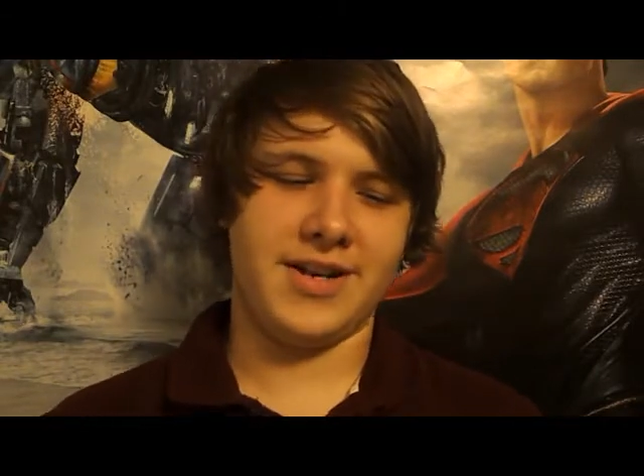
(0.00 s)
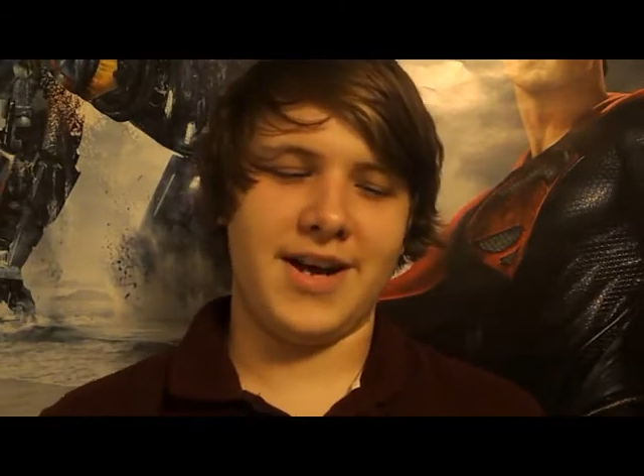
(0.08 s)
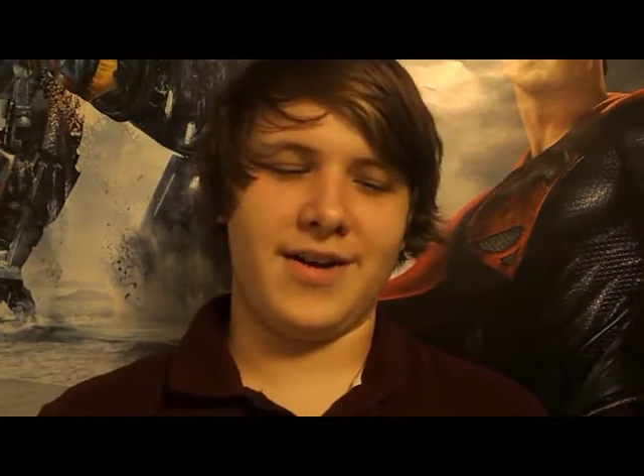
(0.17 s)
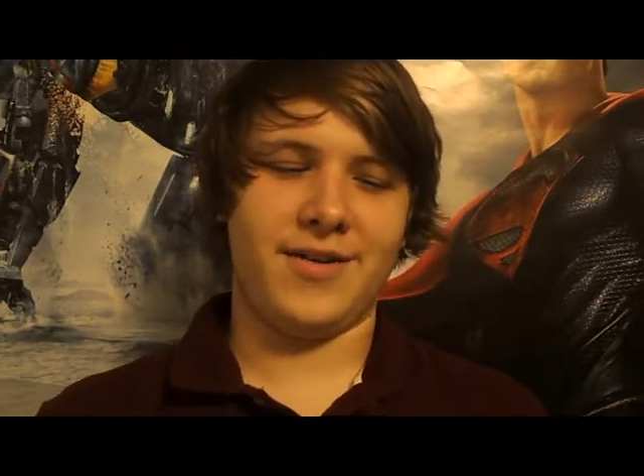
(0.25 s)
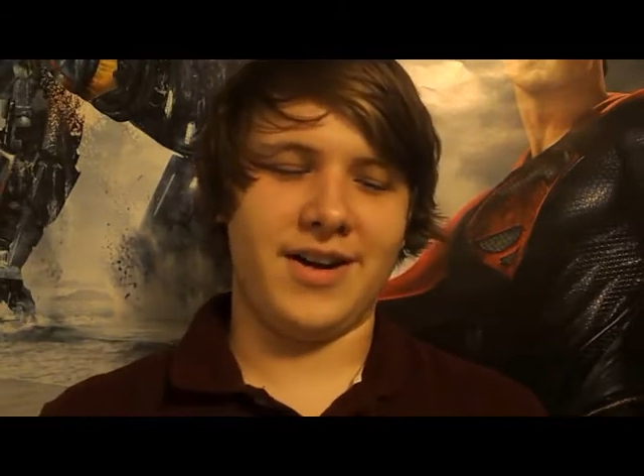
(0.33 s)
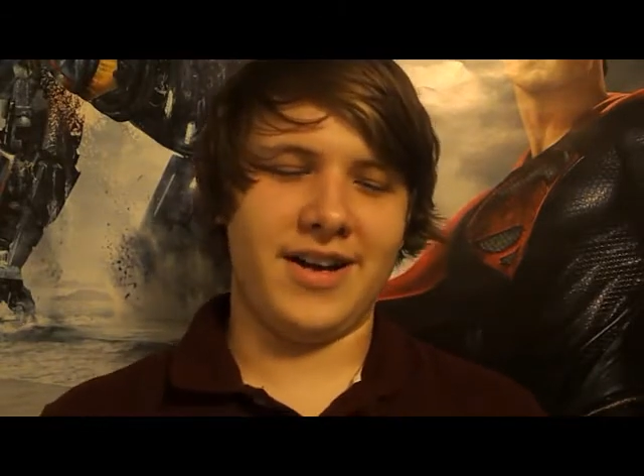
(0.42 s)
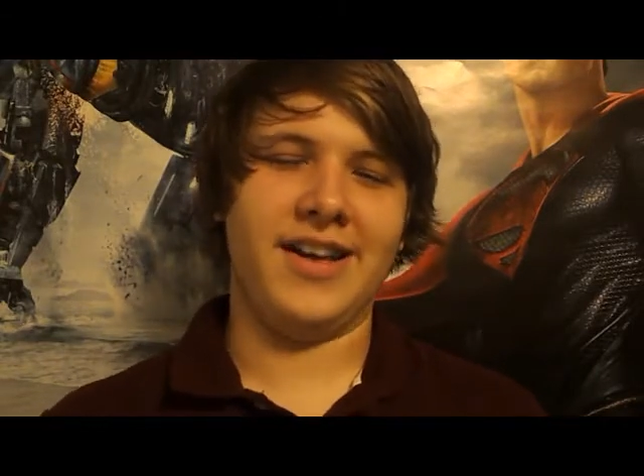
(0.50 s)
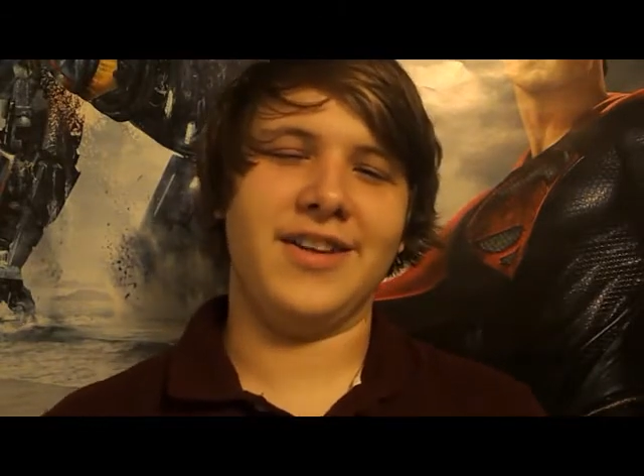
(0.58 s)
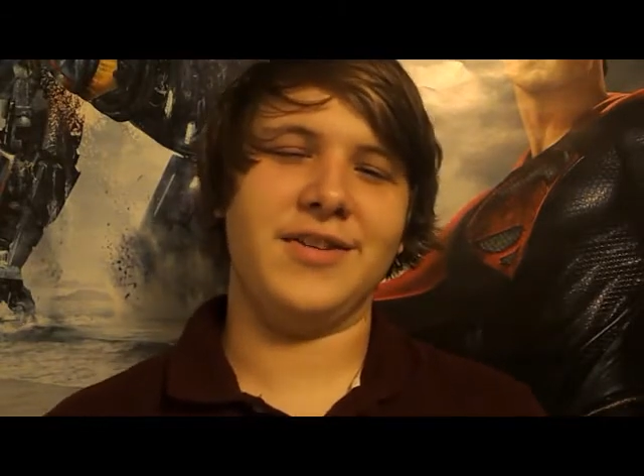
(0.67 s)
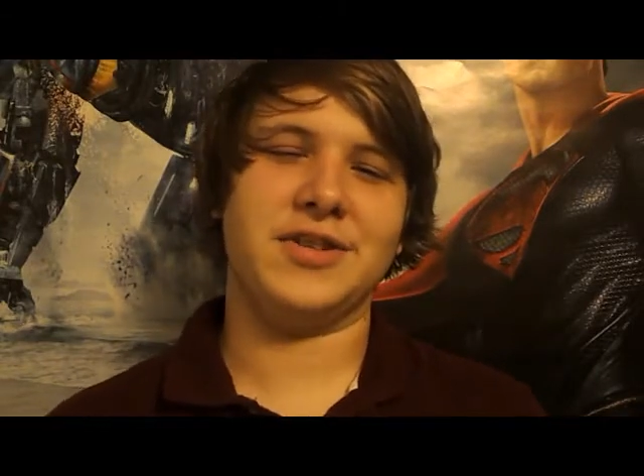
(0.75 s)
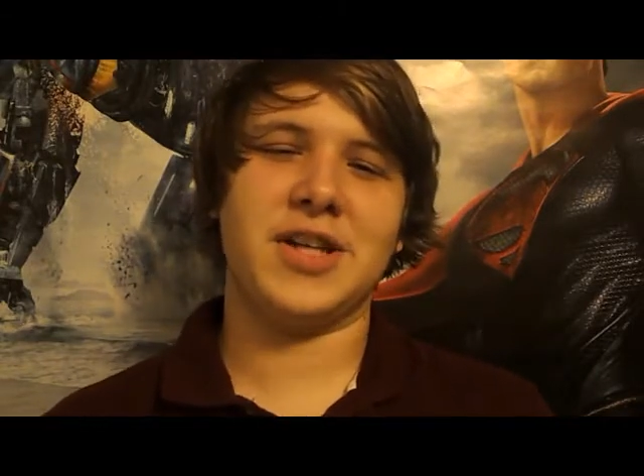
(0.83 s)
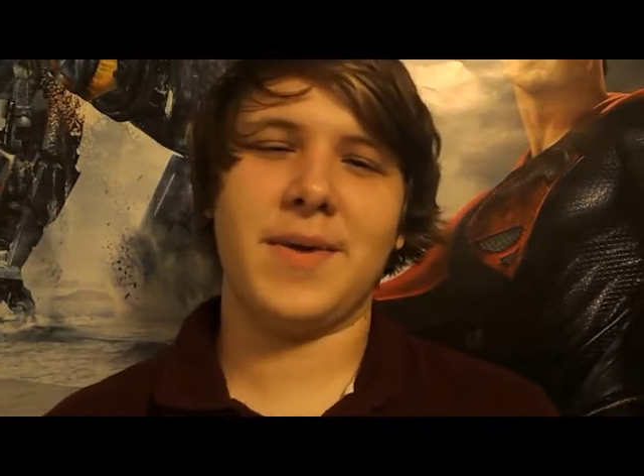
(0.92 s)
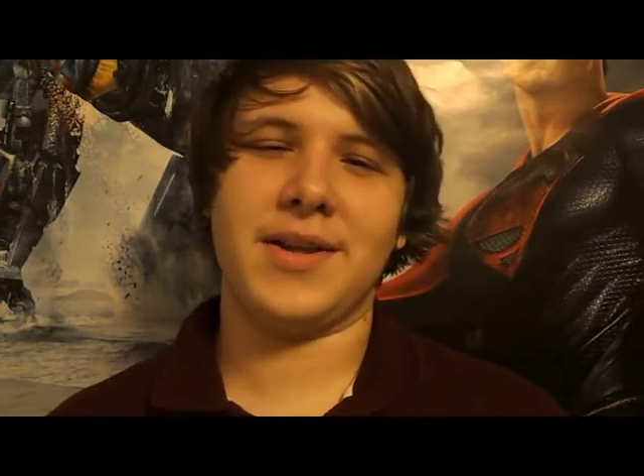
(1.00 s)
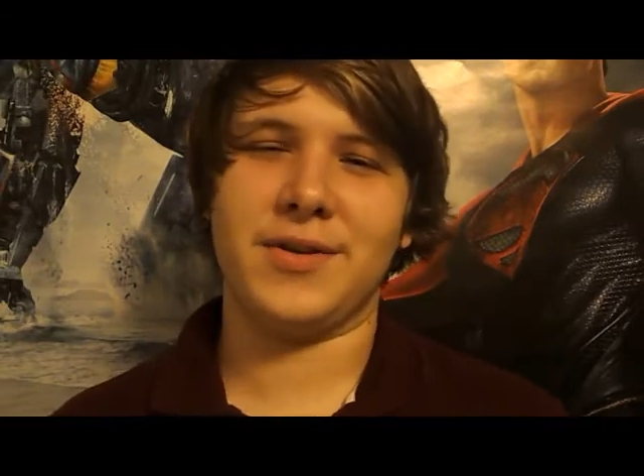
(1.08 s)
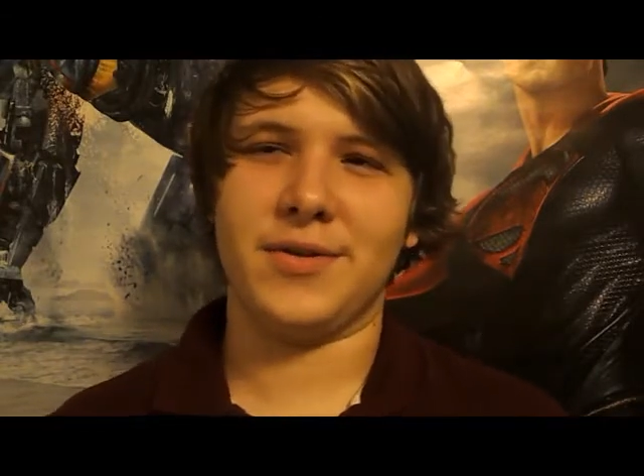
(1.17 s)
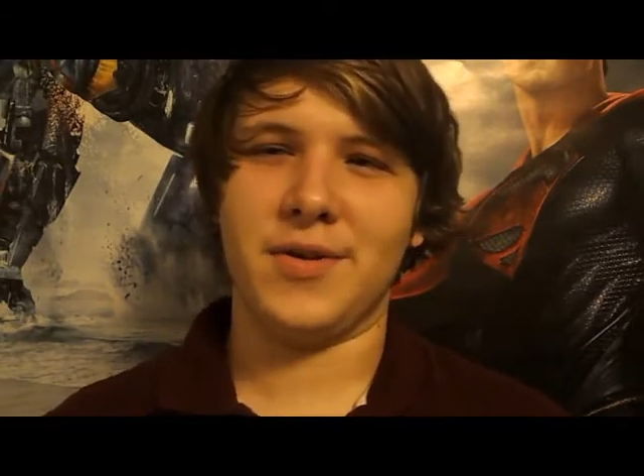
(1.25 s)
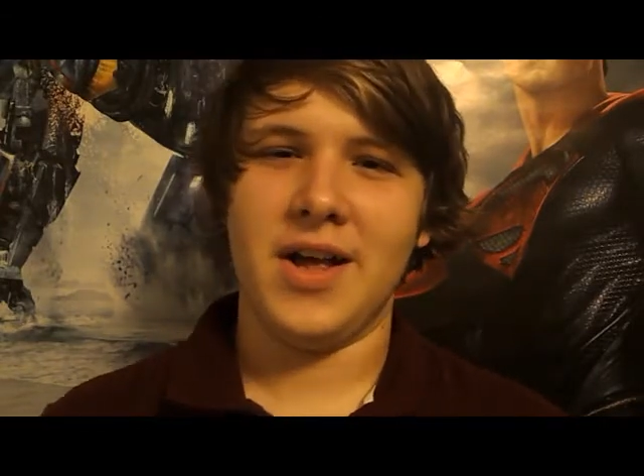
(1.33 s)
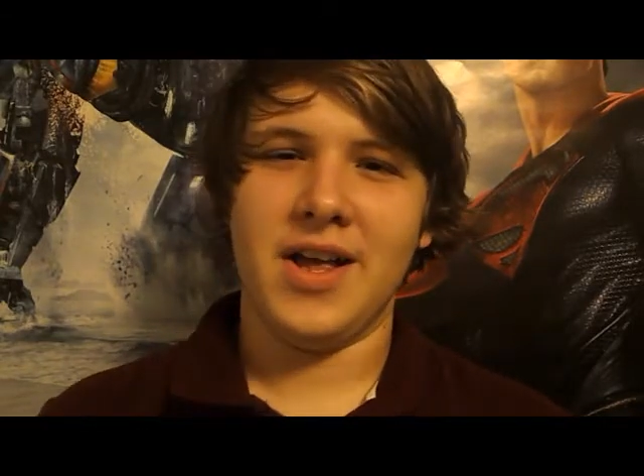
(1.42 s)
Now, you saw my
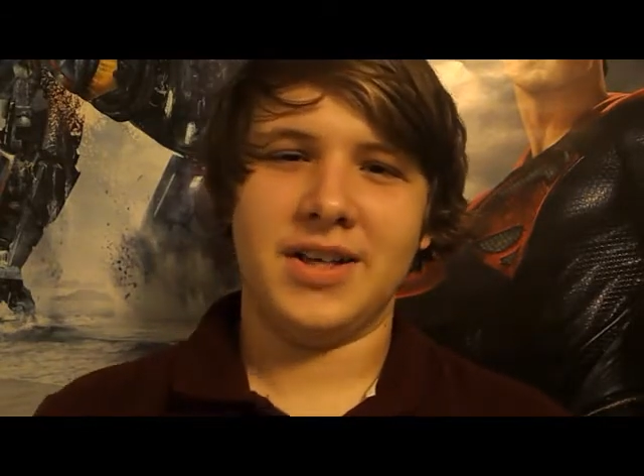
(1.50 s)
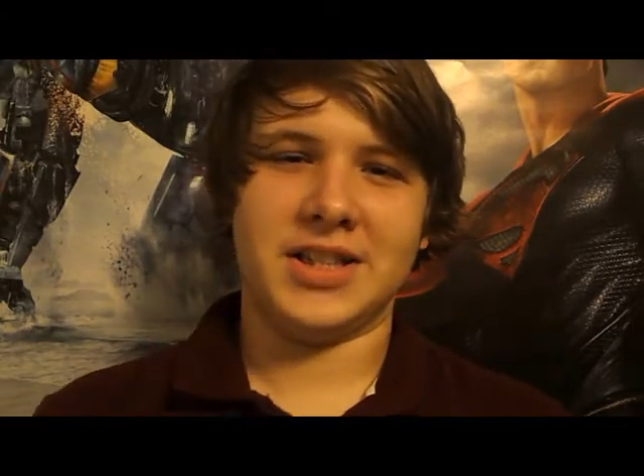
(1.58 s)
little